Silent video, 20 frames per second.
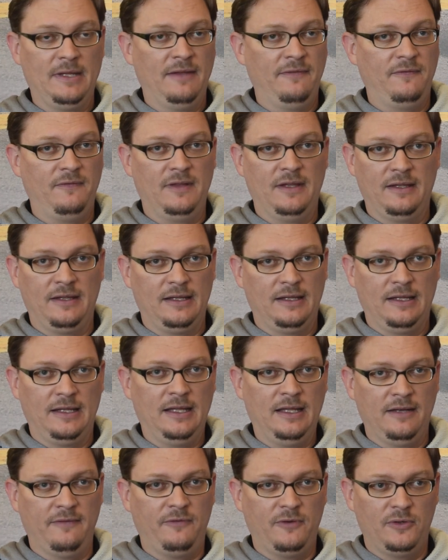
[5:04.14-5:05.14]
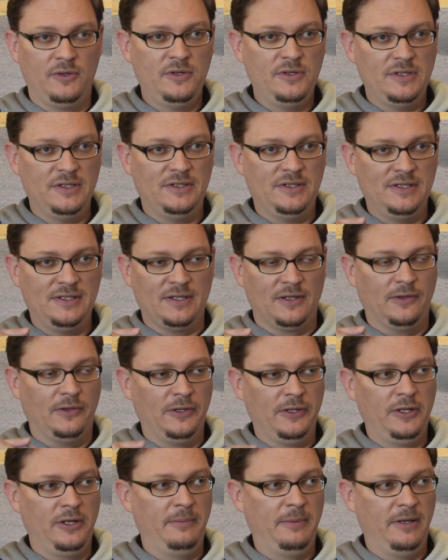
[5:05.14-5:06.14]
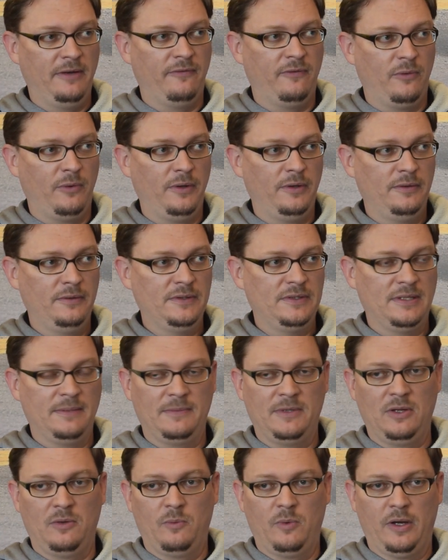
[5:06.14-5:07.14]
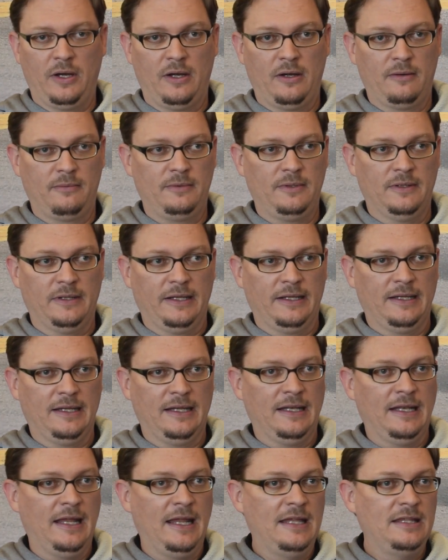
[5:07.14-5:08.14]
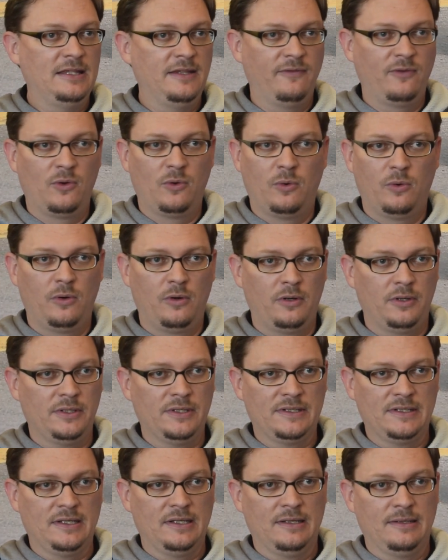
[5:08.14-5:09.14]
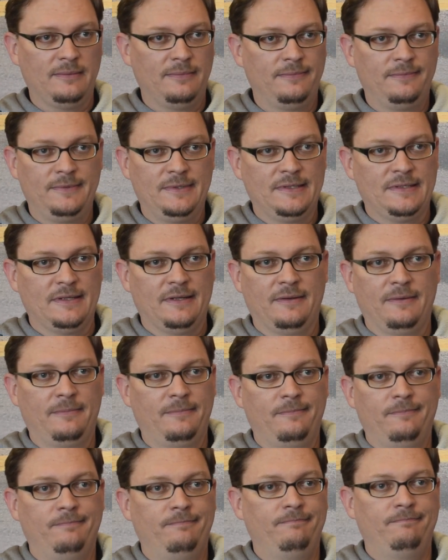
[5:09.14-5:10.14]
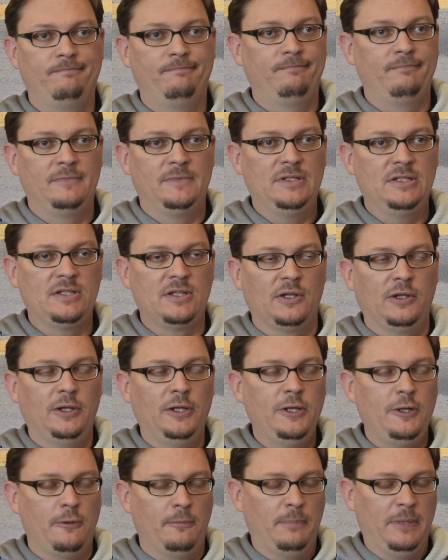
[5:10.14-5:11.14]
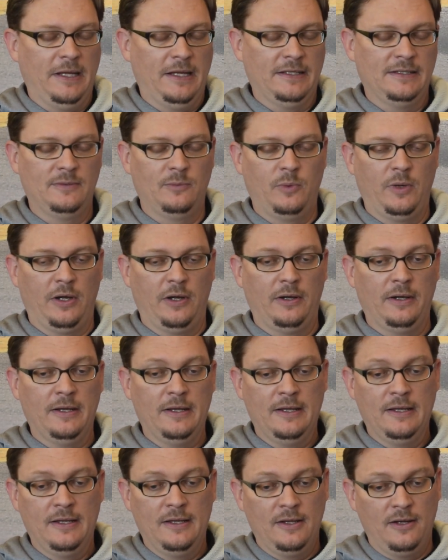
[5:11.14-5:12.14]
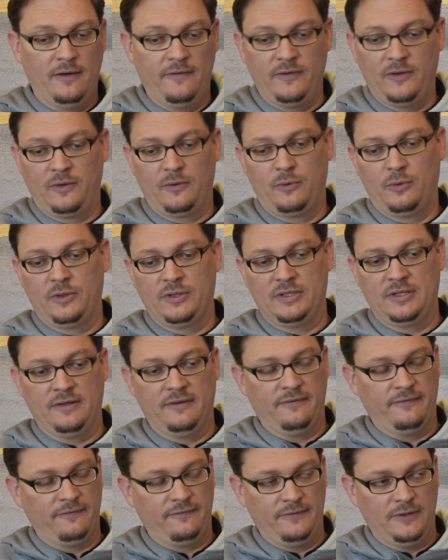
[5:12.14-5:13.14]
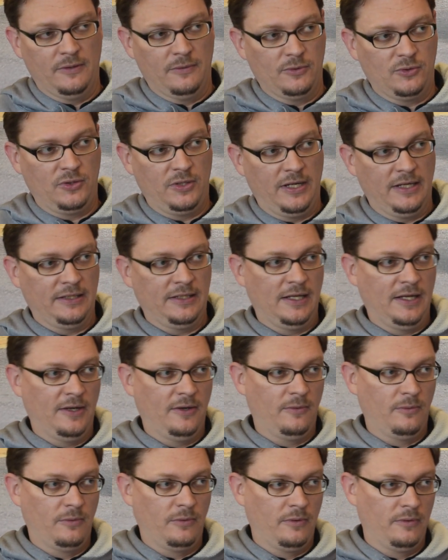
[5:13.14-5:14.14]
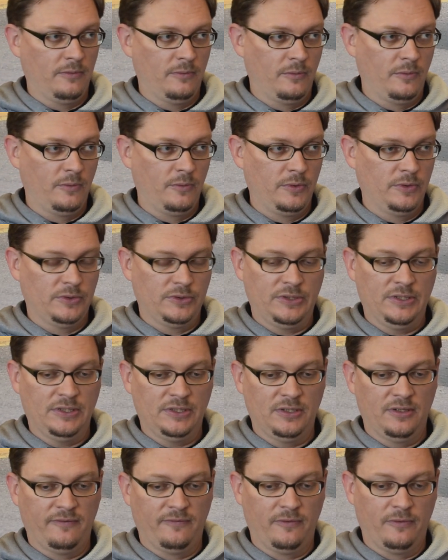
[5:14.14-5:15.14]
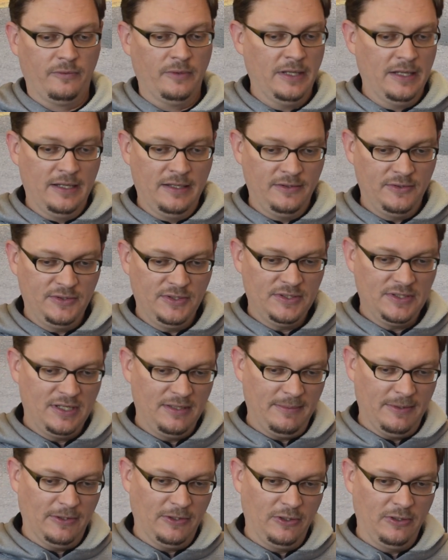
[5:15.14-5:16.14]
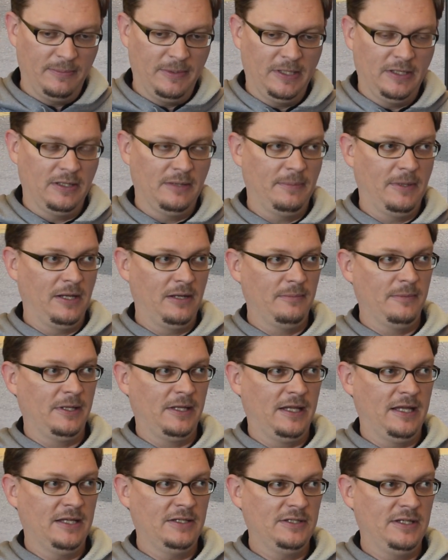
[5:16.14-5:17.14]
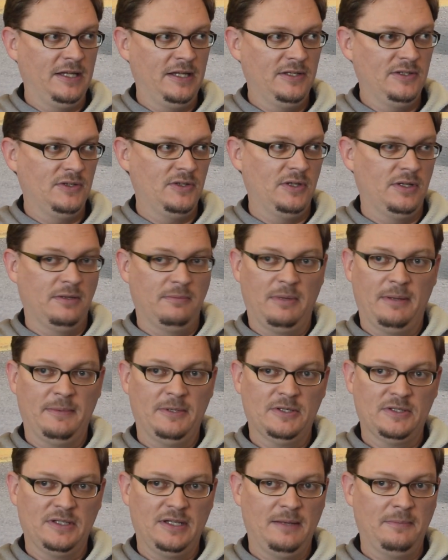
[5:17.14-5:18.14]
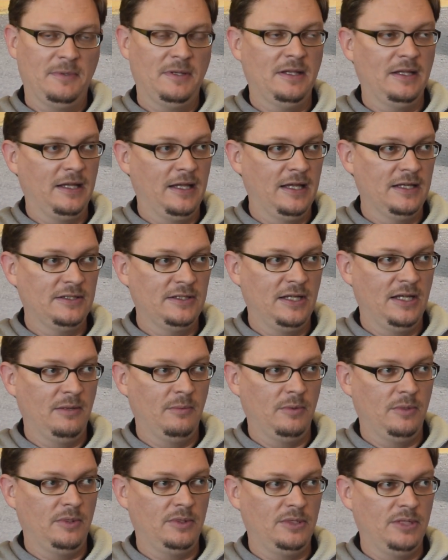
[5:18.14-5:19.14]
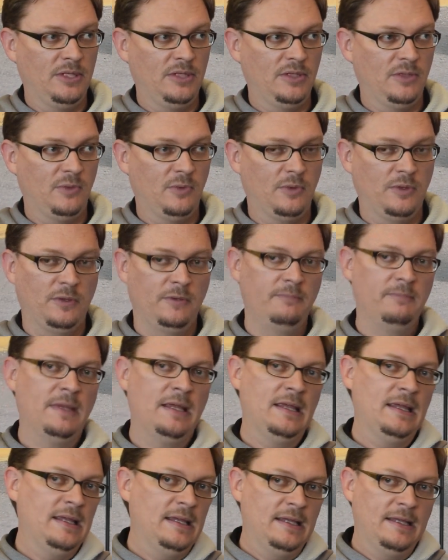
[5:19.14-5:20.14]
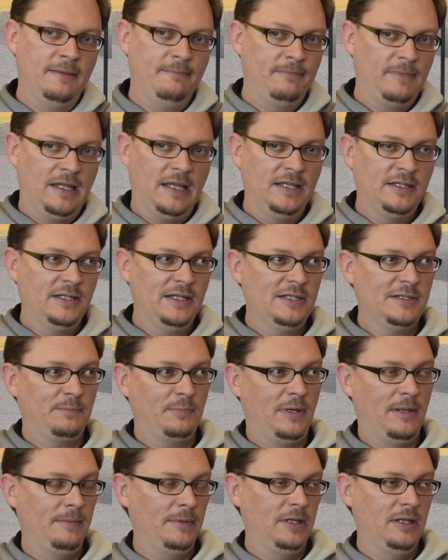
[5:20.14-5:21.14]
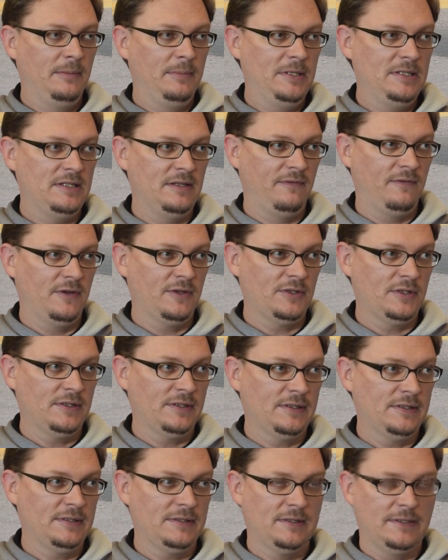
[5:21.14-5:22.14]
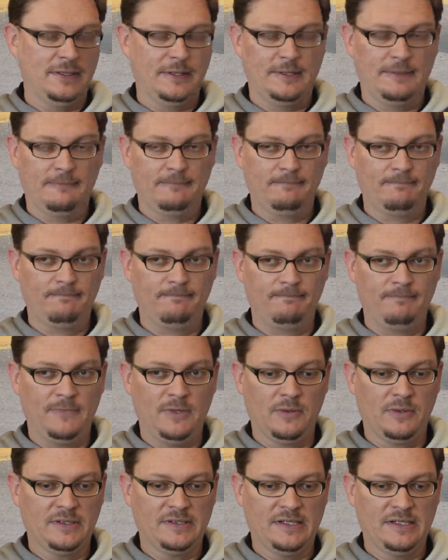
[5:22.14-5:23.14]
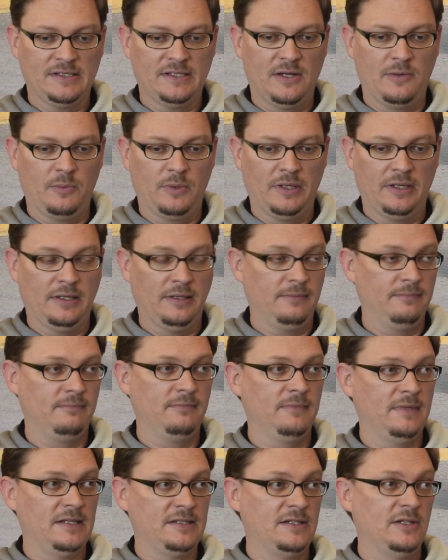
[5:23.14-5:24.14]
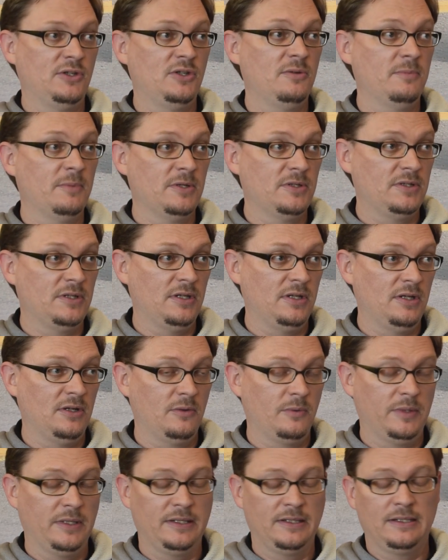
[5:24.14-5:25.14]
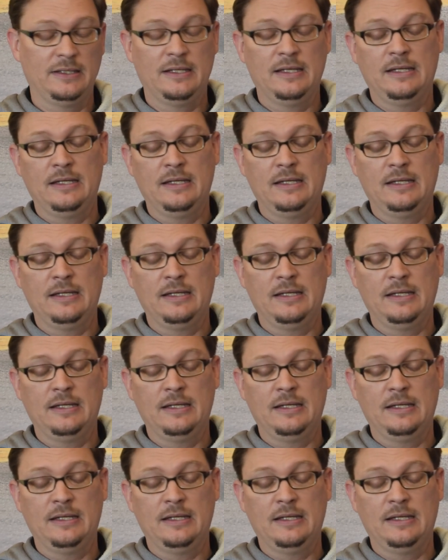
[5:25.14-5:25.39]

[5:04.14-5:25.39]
If you're using just a little bit of oil, something where, you know, like an eighth of a quart or just a little bit, where over the course of, you know, a track day or oil change interval, there's just going to be a little bit in the bottom of the catch can, so you can maybe just empty the catch can when you change your oil. Catch can's probably going to be sufficient, because that's not too much to deal with.